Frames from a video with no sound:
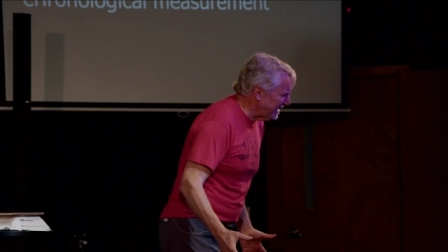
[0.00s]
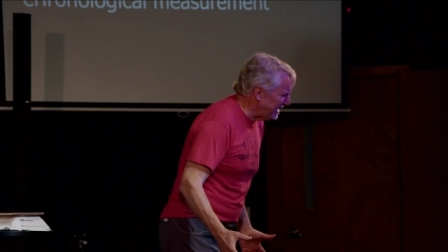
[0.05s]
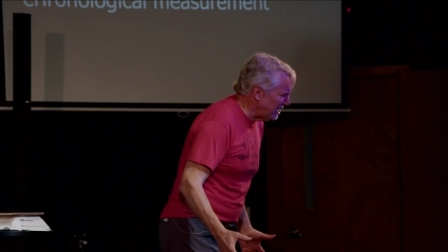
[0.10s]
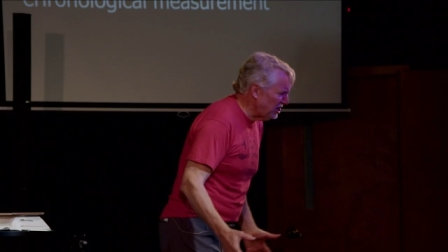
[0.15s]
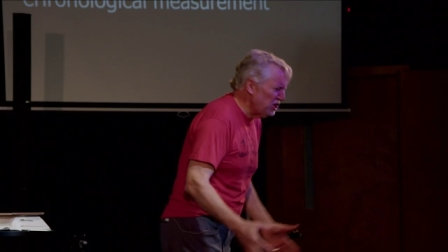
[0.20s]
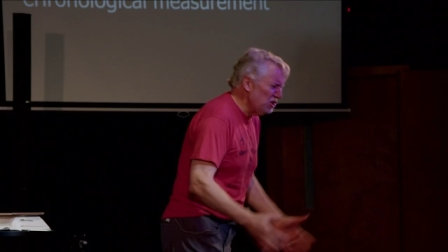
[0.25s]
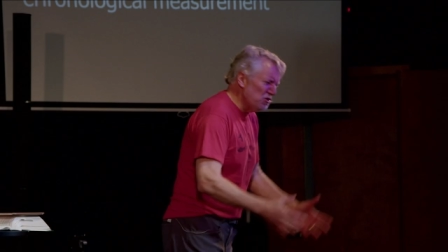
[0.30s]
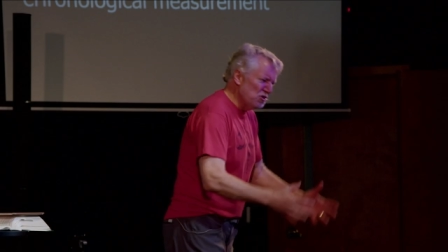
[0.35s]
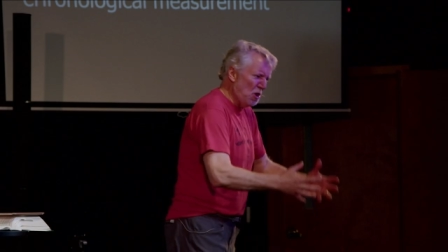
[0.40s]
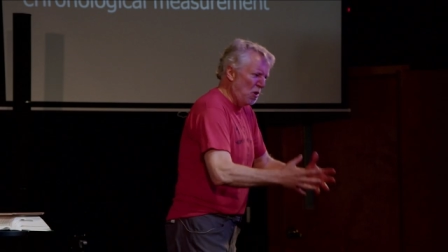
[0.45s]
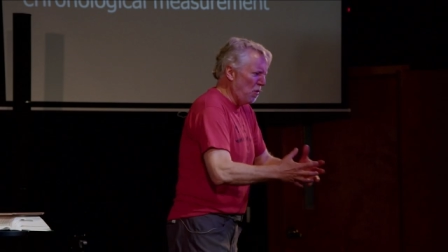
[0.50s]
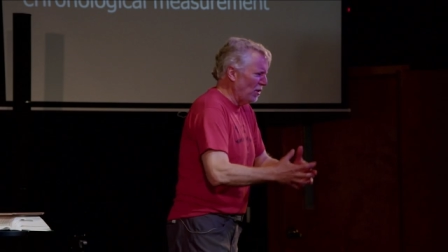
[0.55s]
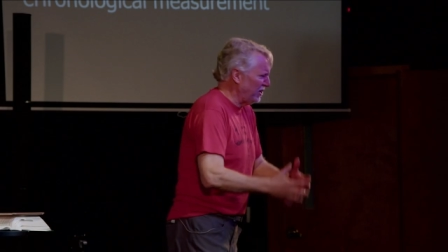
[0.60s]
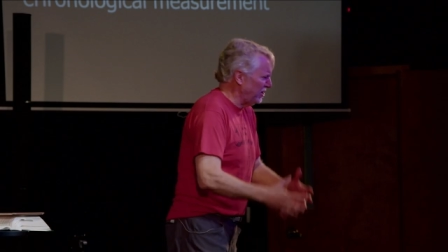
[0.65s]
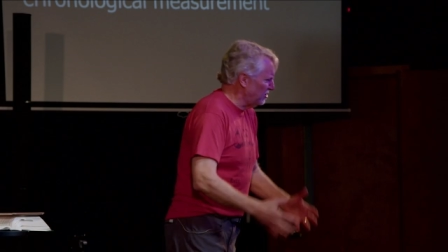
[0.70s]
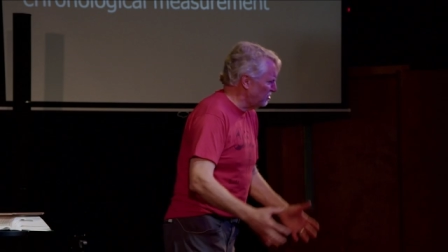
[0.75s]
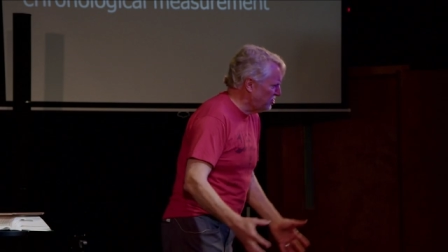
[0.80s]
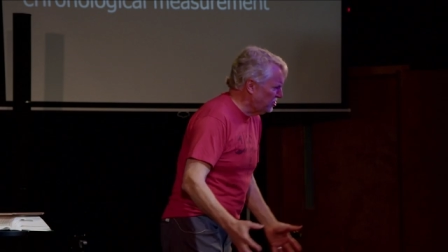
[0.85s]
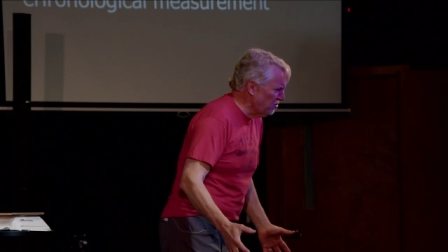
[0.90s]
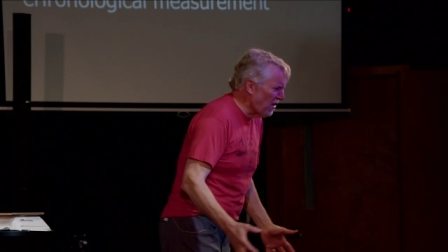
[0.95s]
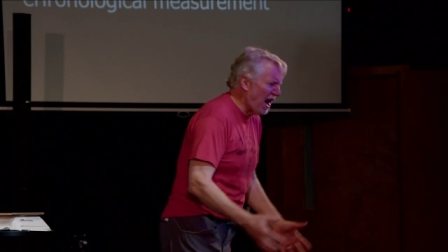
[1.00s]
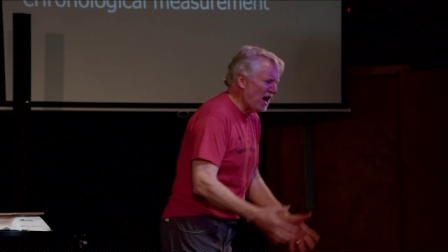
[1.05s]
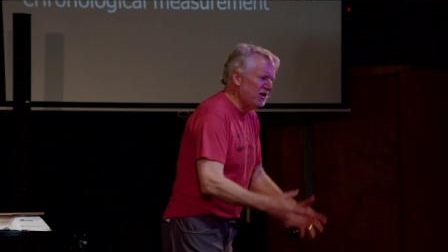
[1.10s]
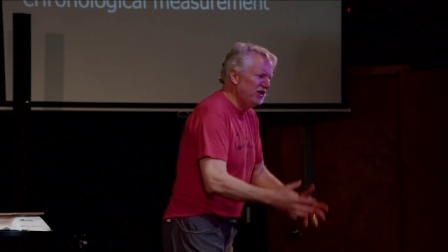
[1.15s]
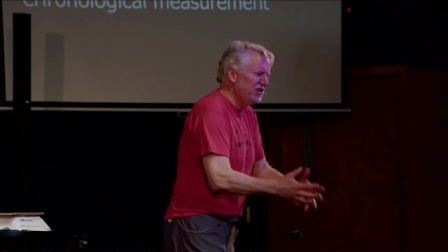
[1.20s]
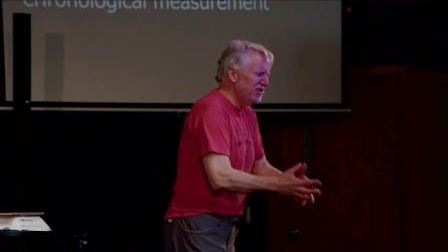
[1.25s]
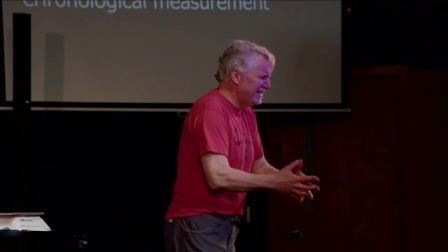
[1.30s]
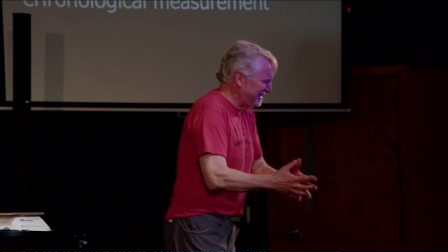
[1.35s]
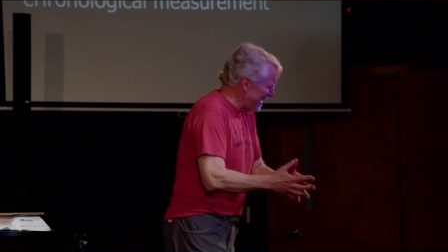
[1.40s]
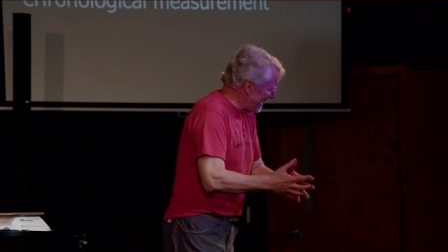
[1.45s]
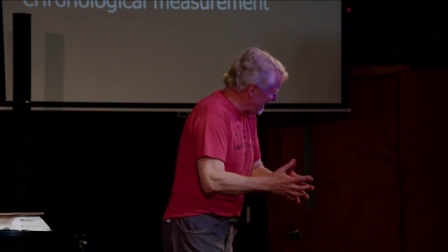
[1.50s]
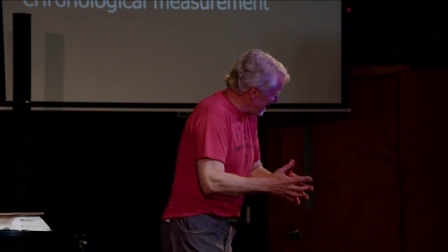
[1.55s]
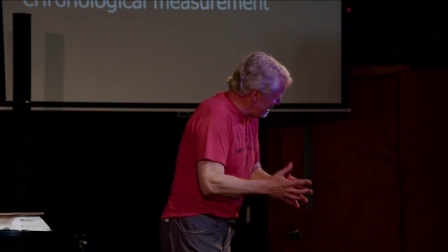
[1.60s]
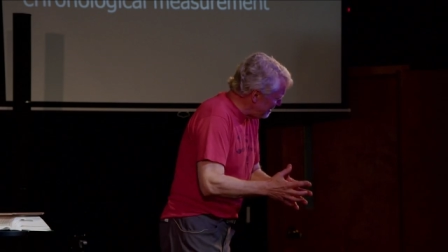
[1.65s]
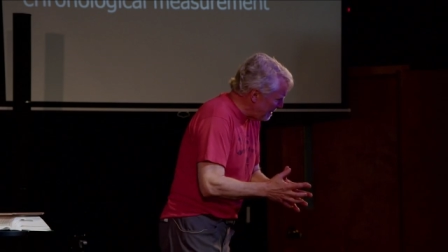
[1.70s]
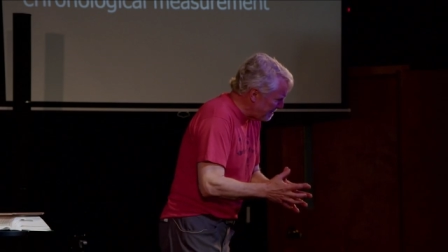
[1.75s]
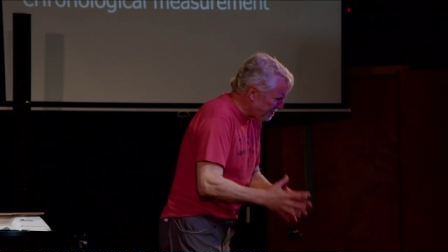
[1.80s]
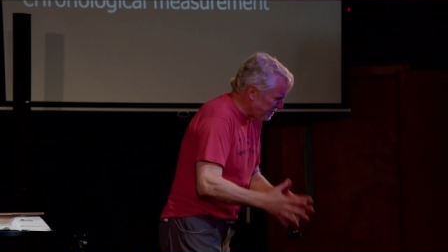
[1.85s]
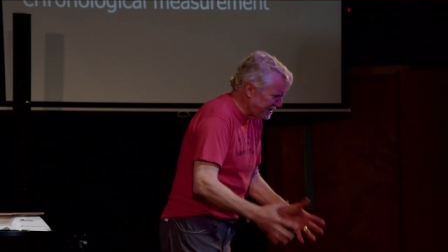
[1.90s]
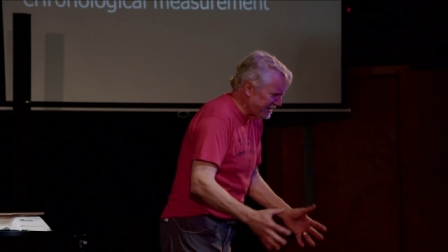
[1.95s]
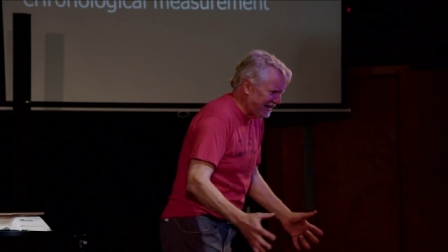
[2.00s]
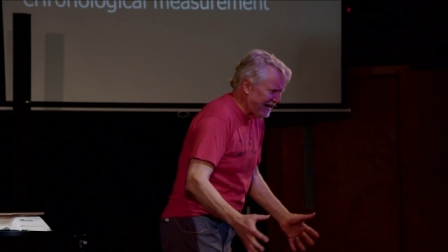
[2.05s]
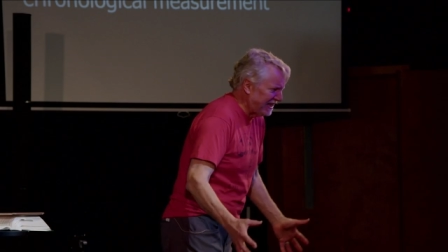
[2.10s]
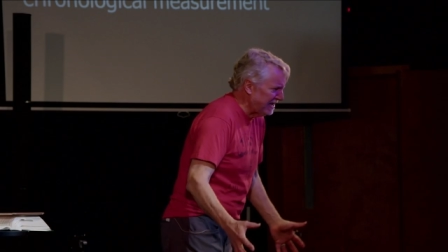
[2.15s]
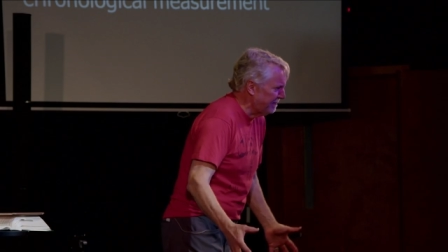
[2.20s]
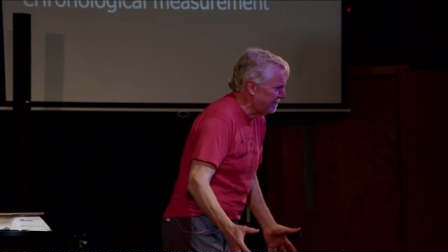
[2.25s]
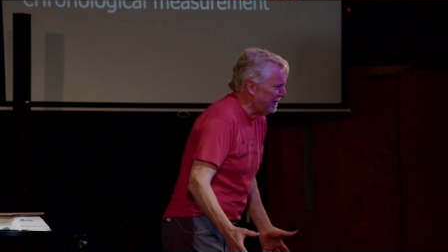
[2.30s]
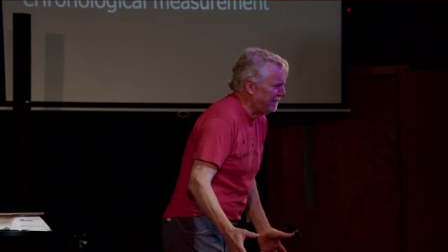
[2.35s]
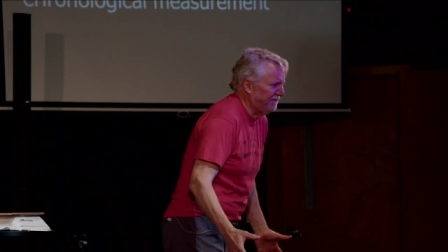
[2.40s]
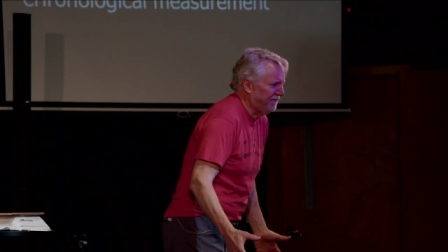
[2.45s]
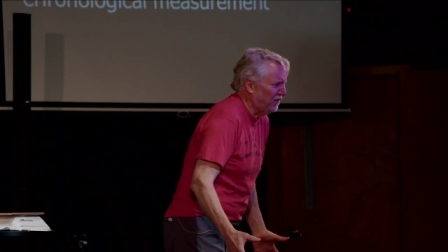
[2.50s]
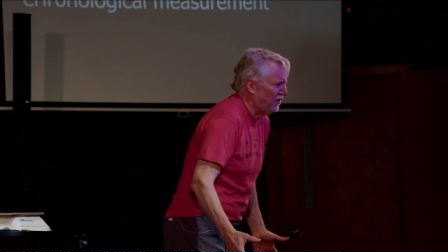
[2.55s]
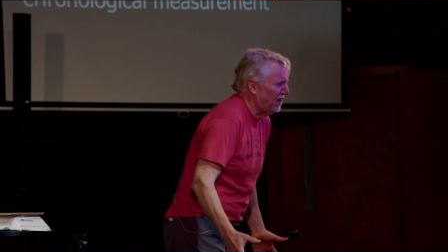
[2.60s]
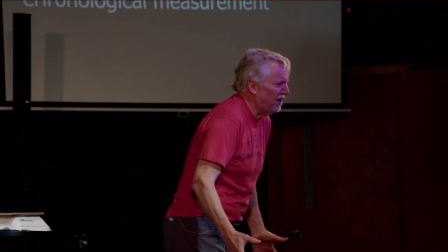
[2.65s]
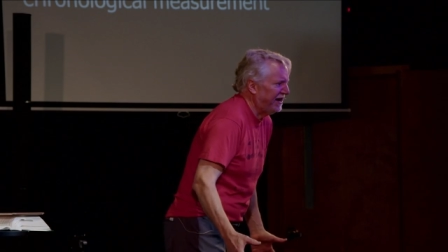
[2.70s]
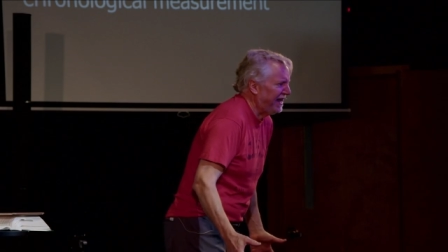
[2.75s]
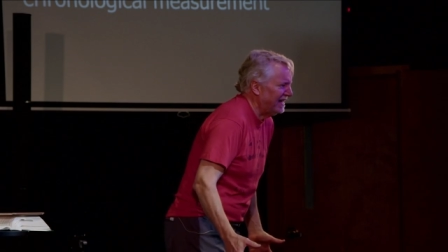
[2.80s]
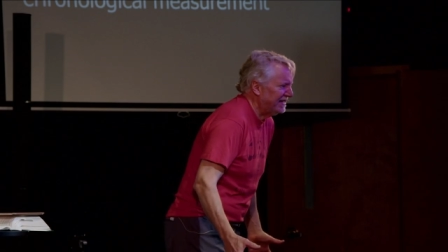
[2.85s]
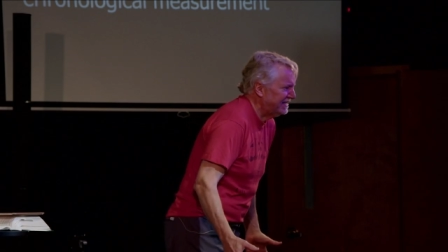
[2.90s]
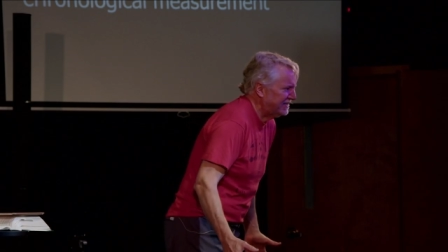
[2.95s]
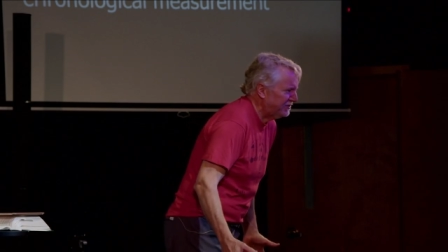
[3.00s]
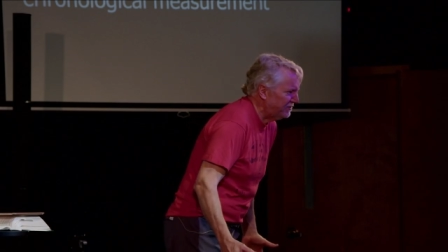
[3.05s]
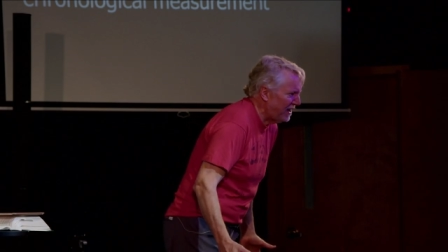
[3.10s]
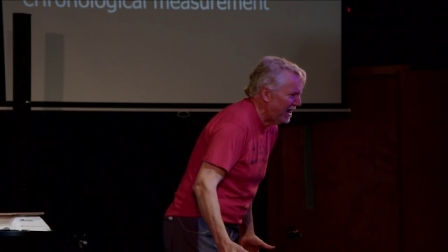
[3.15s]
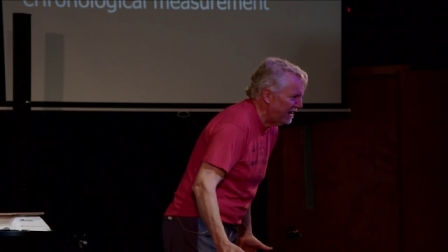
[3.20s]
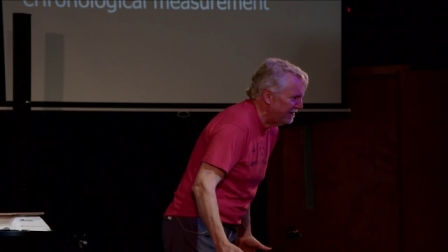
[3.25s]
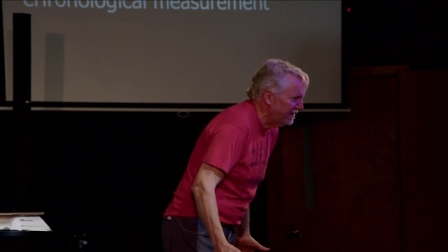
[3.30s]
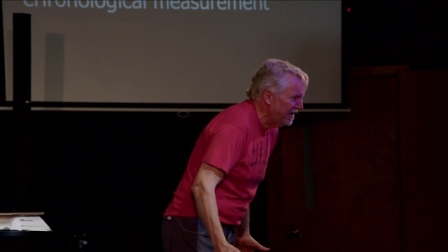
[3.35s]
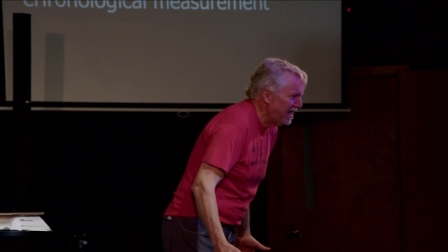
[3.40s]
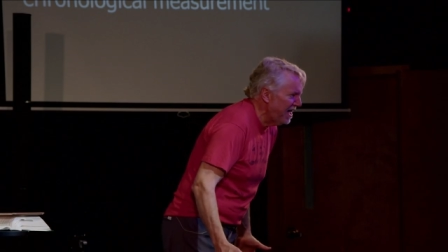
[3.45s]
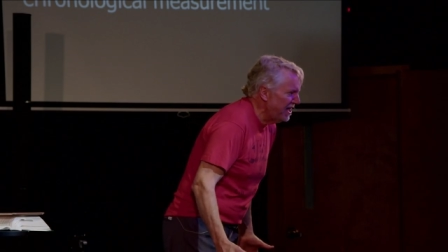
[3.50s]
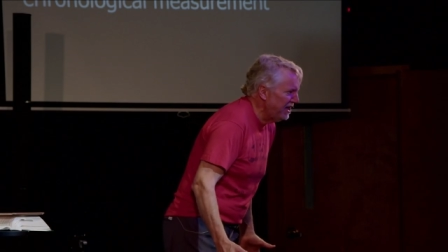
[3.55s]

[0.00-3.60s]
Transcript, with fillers: together. Do you know what you're doing? You, is that going to be put together before our guests arrive?